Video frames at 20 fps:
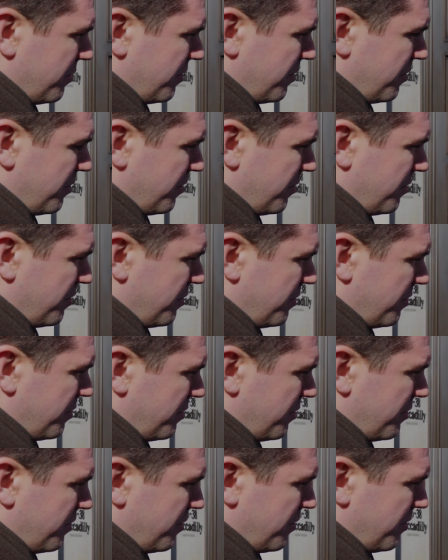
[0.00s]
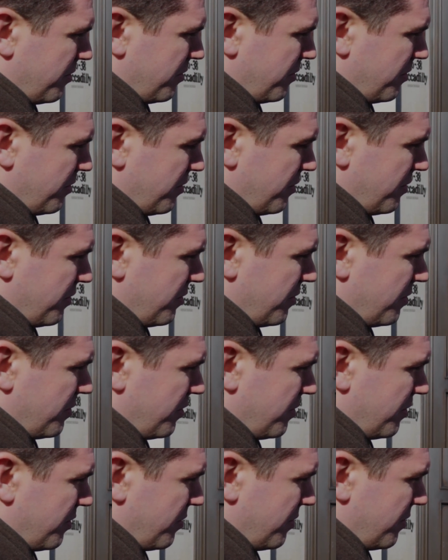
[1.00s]

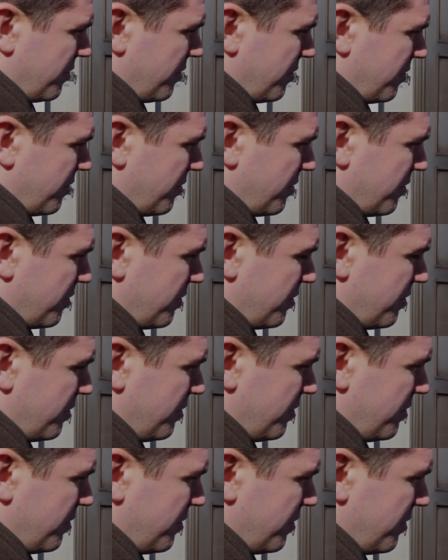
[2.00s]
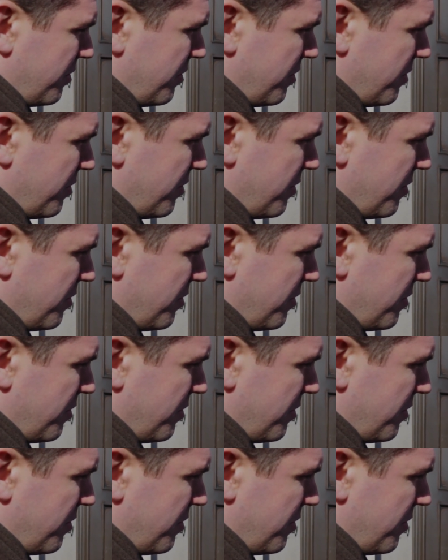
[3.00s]
This person isn't speaking.